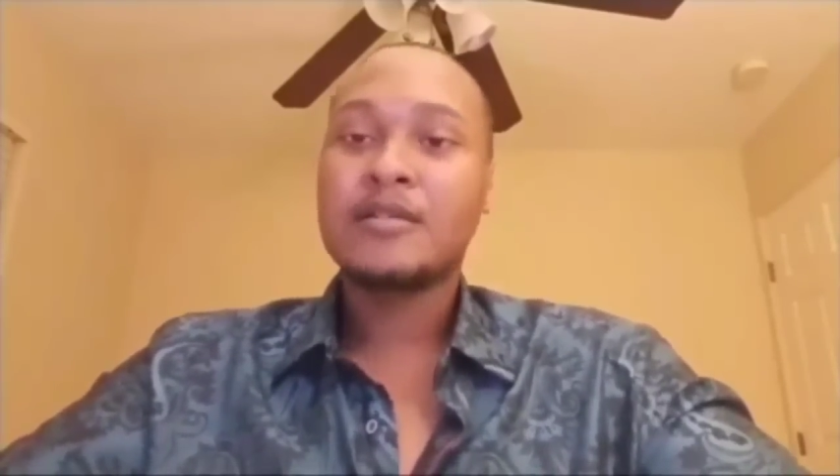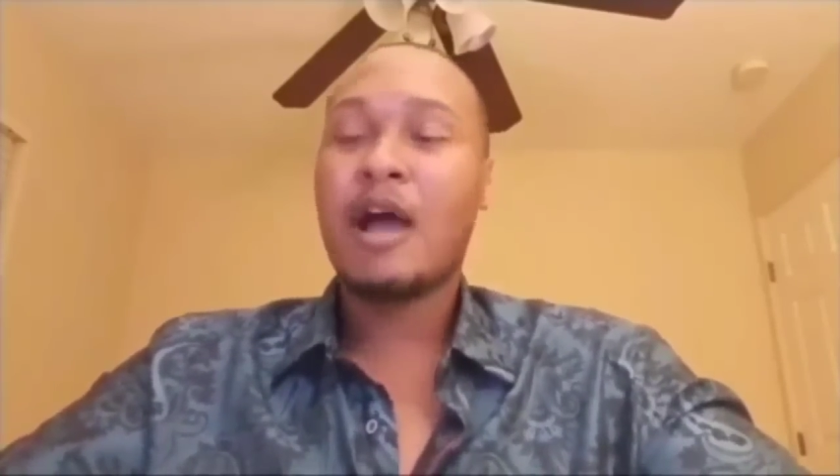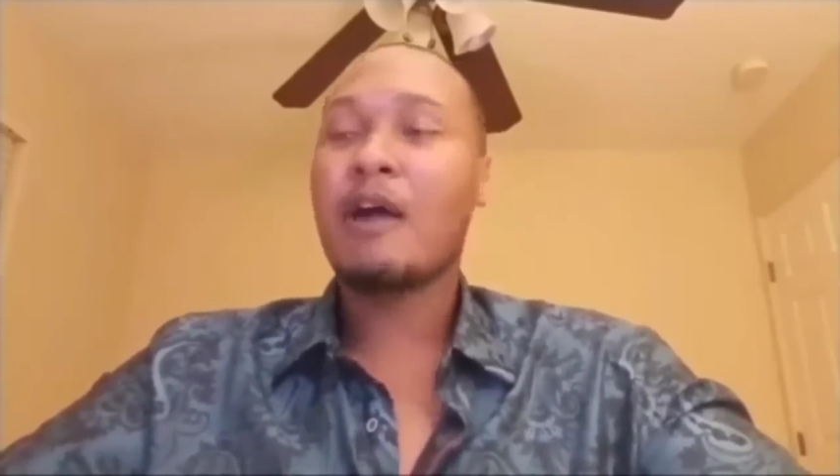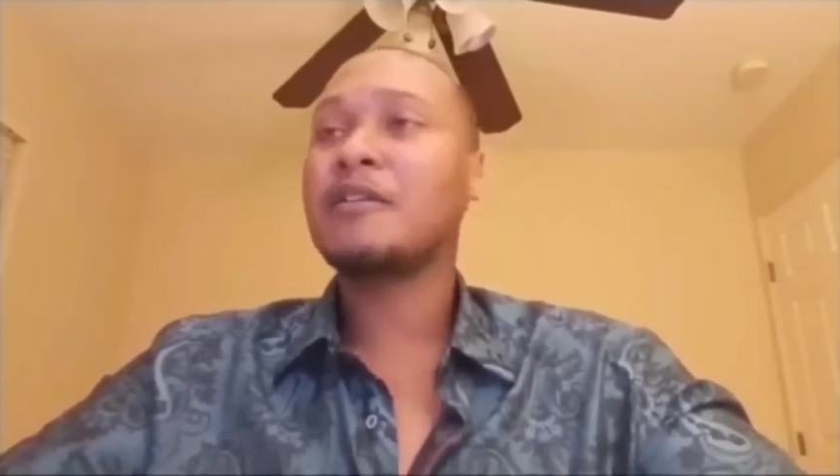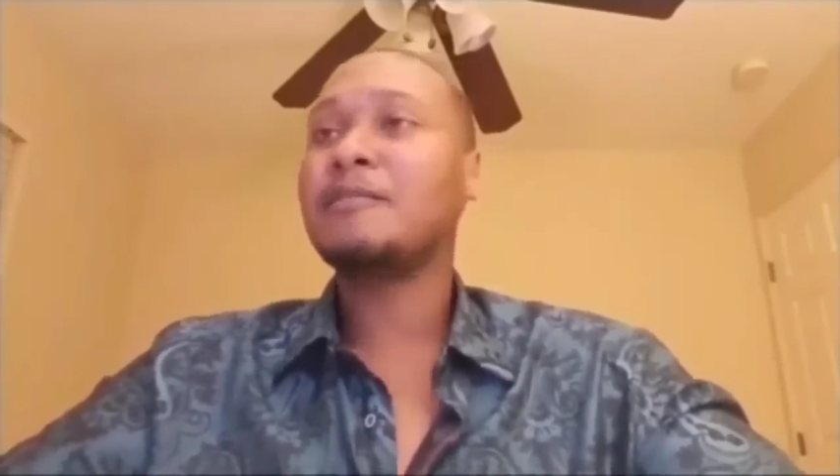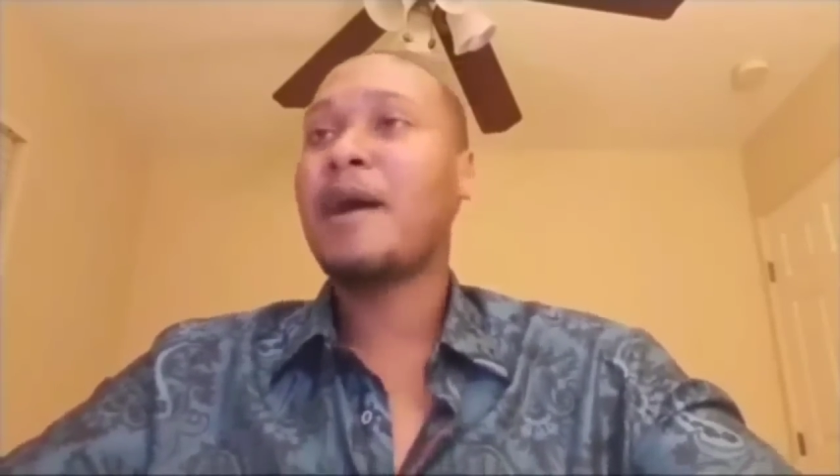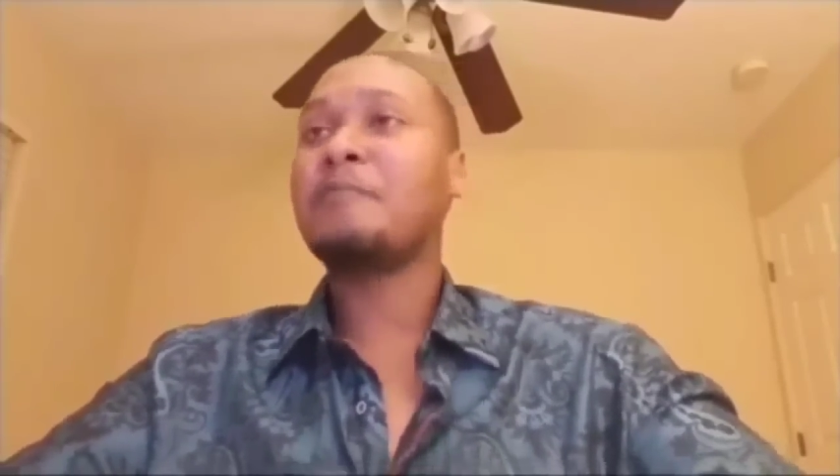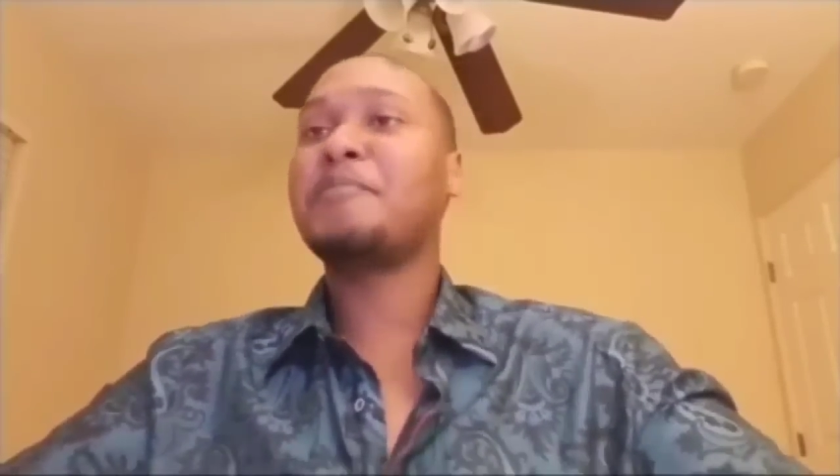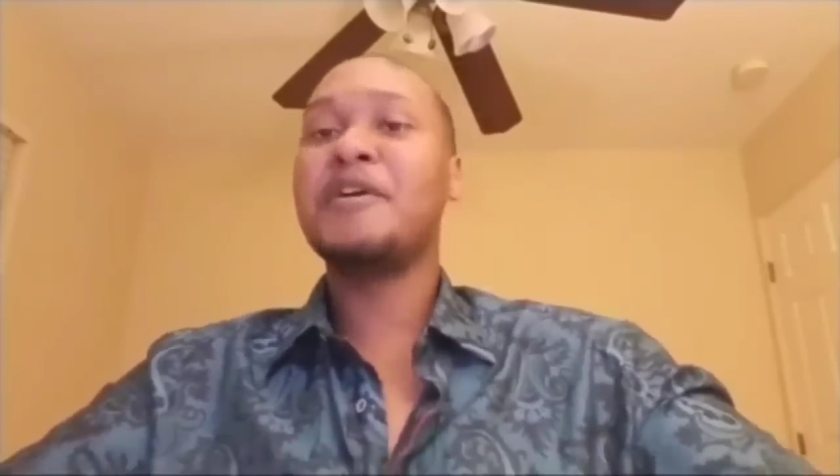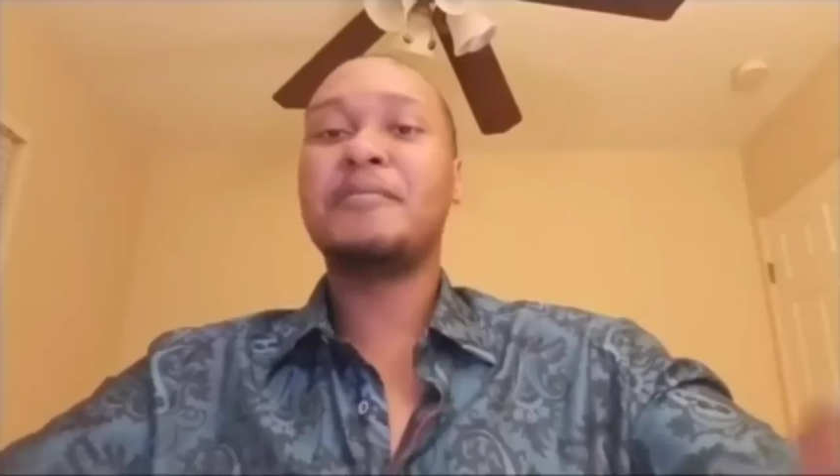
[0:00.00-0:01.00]
Talking
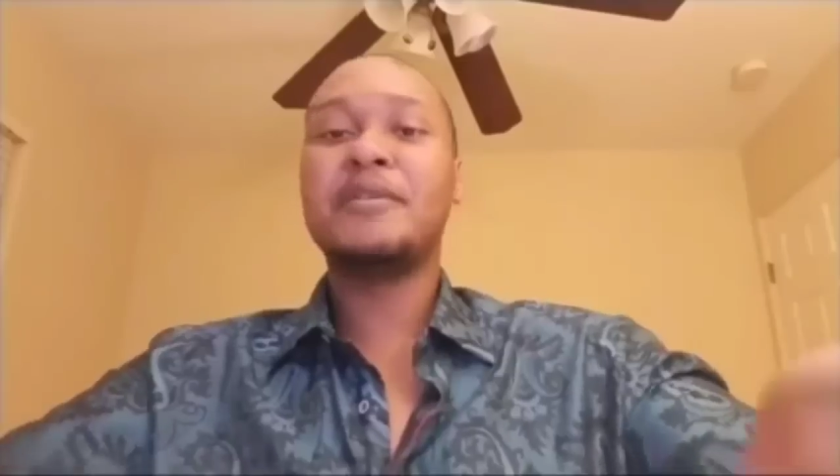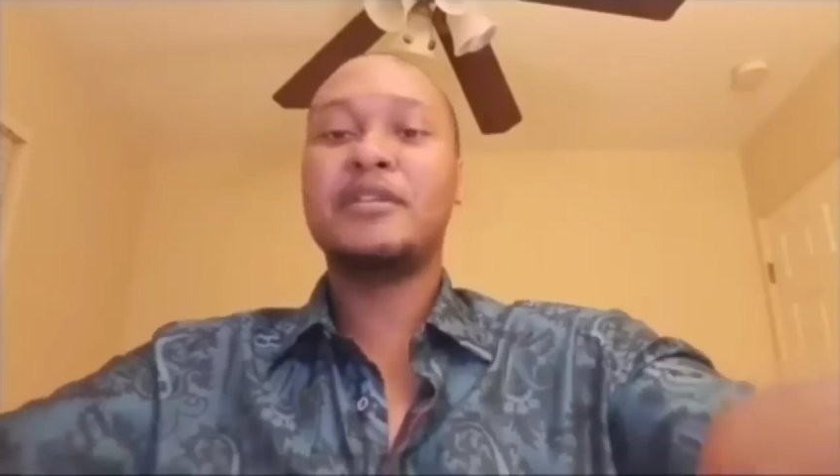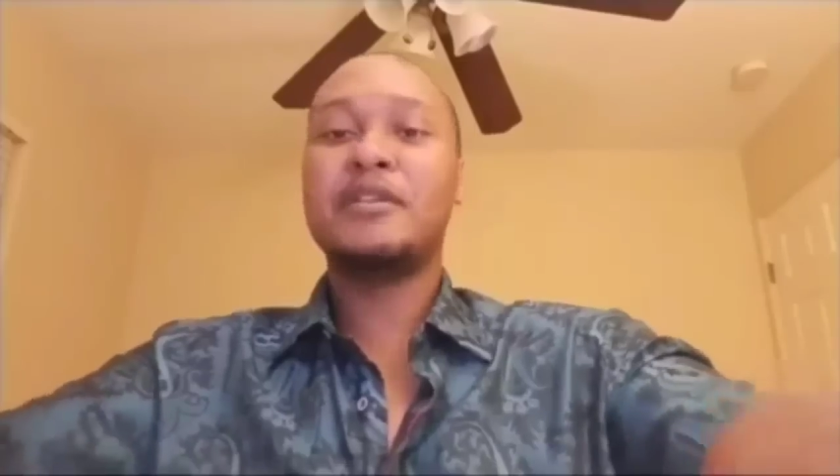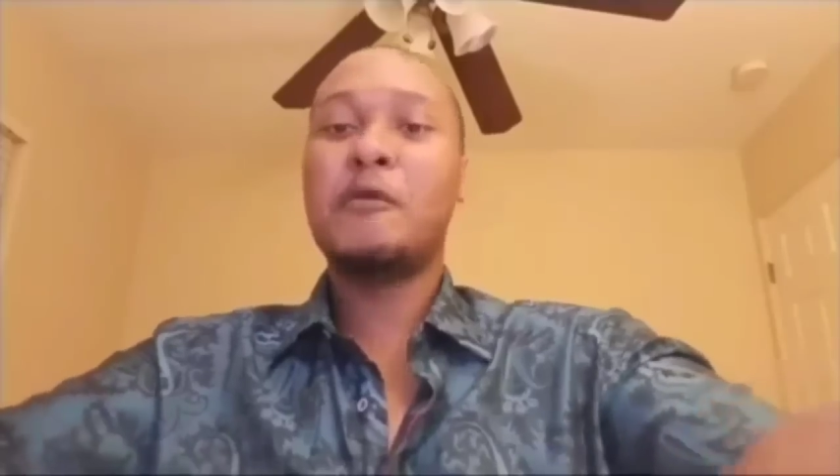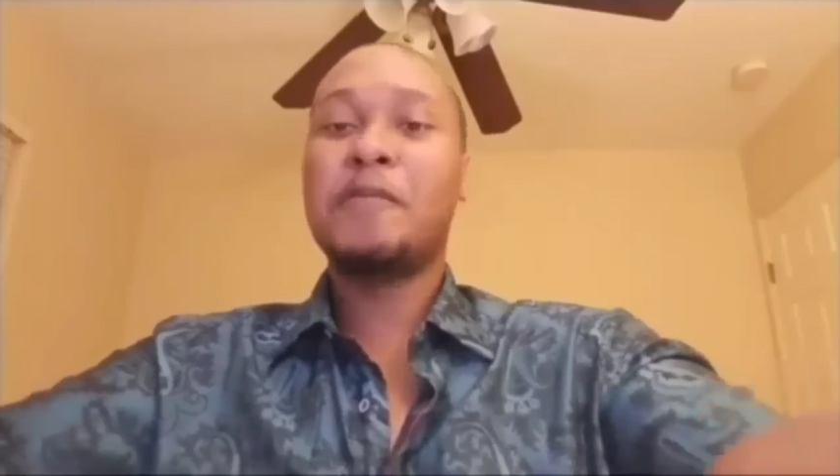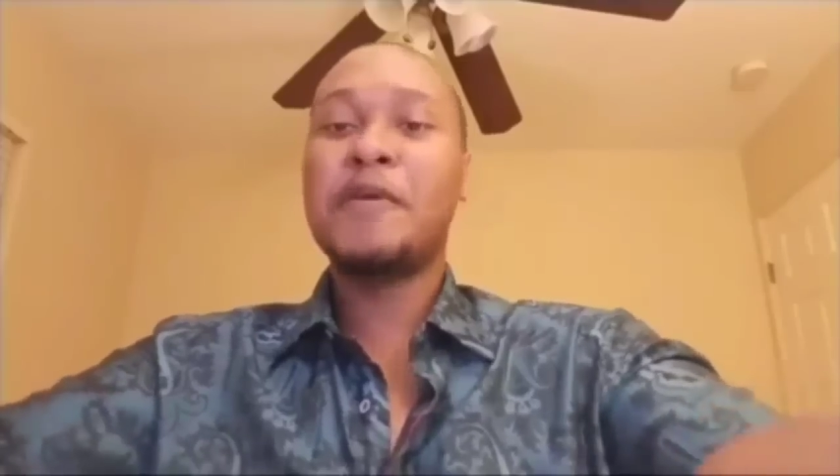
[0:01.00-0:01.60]
about pimping, and no